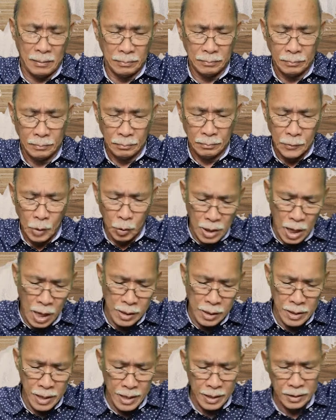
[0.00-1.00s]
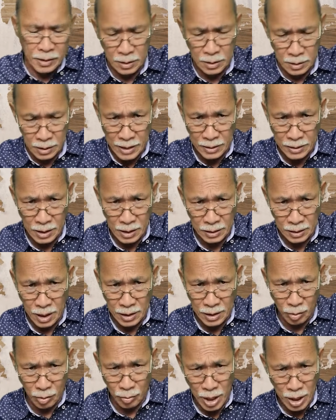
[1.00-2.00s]
Those are the exercises
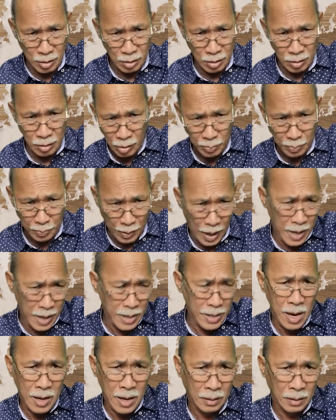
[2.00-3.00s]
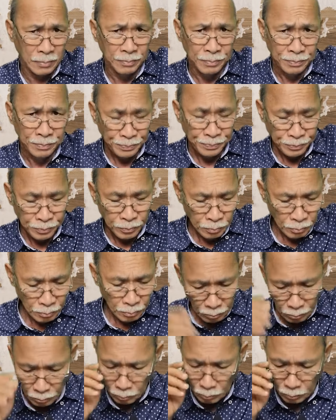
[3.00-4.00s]
that you need to do. Prayer
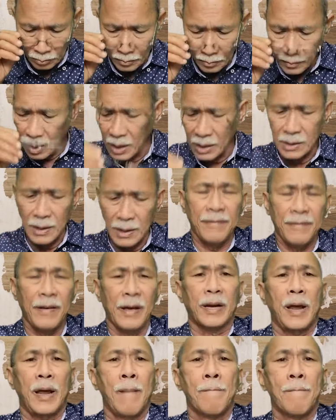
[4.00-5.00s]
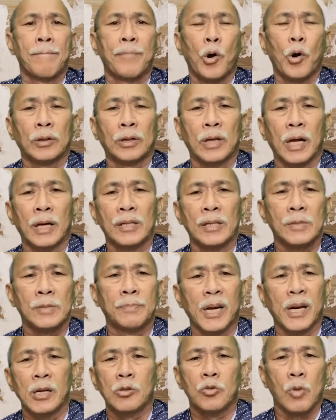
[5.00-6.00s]
is a very important
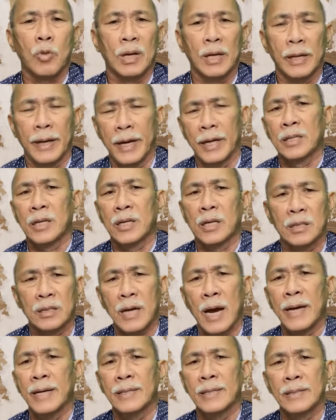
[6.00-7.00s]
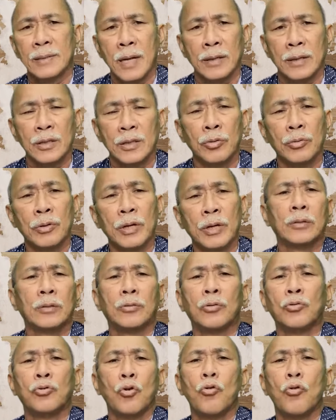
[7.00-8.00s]
spiritual exercise that you need to
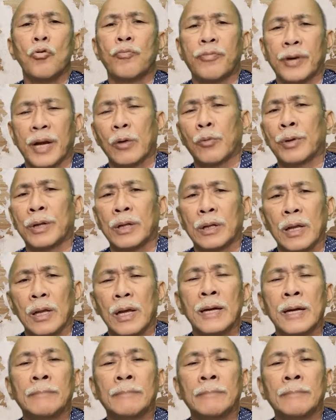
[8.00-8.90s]
do frequently,